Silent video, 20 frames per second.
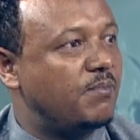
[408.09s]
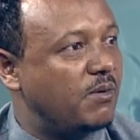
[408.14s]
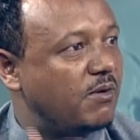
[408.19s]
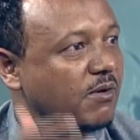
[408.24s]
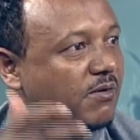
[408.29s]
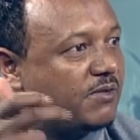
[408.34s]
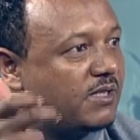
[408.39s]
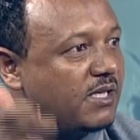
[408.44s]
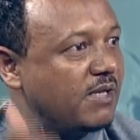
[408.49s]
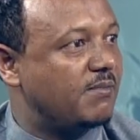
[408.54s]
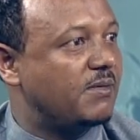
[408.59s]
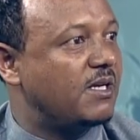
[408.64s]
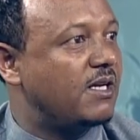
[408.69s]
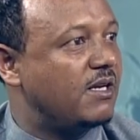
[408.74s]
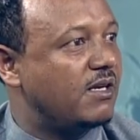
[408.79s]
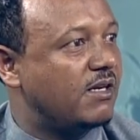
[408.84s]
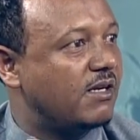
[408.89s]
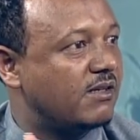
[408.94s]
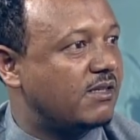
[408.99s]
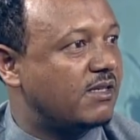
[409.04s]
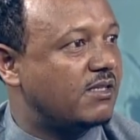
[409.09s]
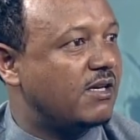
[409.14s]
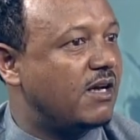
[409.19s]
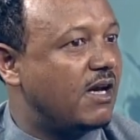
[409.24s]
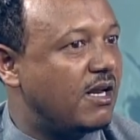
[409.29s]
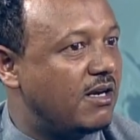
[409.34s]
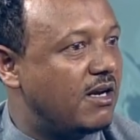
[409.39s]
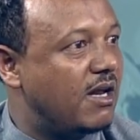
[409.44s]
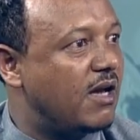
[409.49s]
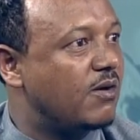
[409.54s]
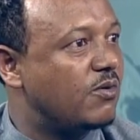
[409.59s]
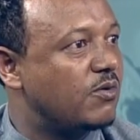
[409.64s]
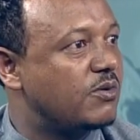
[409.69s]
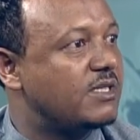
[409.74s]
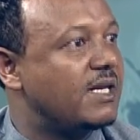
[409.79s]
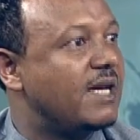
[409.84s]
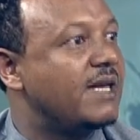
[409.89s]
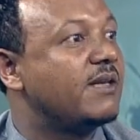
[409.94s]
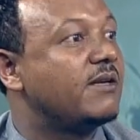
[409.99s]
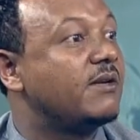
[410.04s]
of same color,
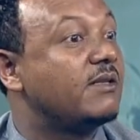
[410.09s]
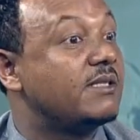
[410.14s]
language, and